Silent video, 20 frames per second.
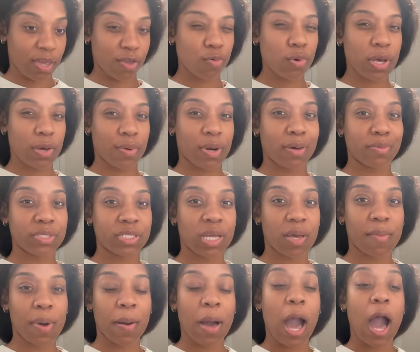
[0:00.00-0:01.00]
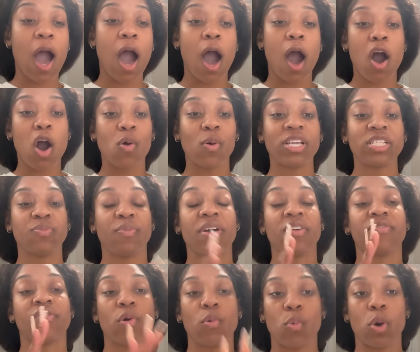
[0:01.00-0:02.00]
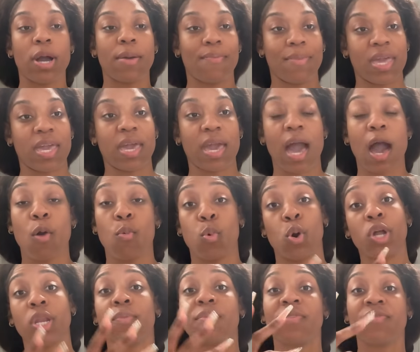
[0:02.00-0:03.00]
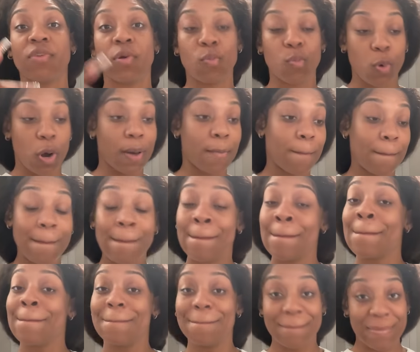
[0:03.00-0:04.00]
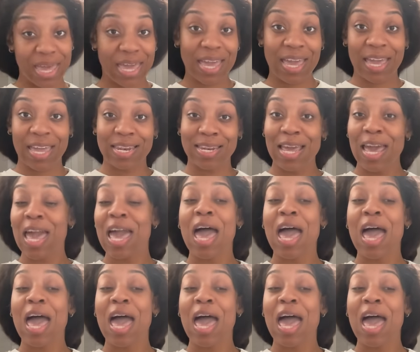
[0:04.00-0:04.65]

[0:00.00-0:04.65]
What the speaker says: You get what I'm saying? I always been for one man. I want to be for one man.